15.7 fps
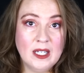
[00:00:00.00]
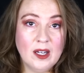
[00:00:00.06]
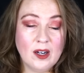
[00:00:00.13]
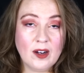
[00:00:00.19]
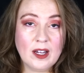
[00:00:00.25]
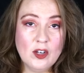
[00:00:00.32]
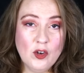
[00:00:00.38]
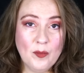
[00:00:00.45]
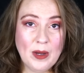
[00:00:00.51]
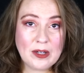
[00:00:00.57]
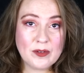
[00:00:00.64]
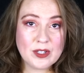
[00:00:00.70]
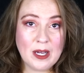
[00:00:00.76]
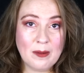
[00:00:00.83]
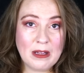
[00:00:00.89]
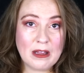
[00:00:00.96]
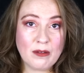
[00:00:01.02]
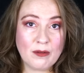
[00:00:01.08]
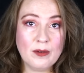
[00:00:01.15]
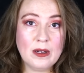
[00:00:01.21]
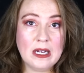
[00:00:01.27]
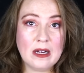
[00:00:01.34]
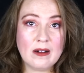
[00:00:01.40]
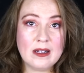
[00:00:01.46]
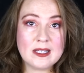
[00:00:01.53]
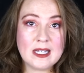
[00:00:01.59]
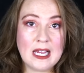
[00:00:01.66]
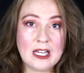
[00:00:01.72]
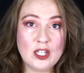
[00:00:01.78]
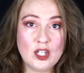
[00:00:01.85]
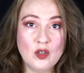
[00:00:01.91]
Archangel Michael's coming through here and
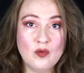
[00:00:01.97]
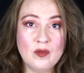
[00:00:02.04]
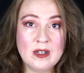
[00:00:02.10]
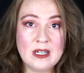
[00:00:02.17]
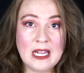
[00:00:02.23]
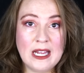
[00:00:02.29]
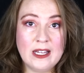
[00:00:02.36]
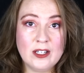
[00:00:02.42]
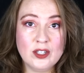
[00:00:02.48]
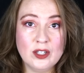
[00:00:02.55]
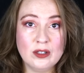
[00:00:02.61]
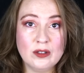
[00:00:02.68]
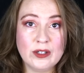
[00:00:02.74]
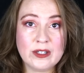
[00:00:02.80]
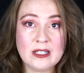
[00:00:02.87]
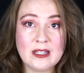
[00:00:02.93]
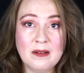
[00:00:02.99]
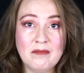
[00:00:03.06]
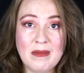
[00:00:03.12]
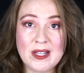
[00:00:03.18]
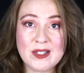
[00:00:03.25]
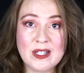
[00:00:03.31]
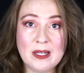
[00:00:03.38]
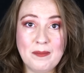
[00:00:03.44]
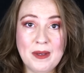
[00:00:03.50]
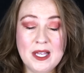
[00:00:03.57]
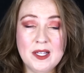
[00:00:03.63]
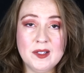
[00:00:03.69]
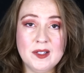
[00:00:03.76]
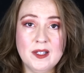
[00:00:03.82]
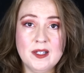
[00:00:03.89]
saying, you need to look at the messy
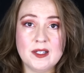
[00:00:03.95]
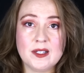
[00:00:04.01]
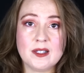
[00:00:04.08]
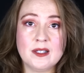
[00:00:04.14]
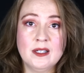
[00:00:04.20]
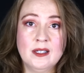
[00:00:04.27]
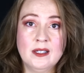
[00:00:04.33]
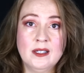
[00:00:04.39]
pieces.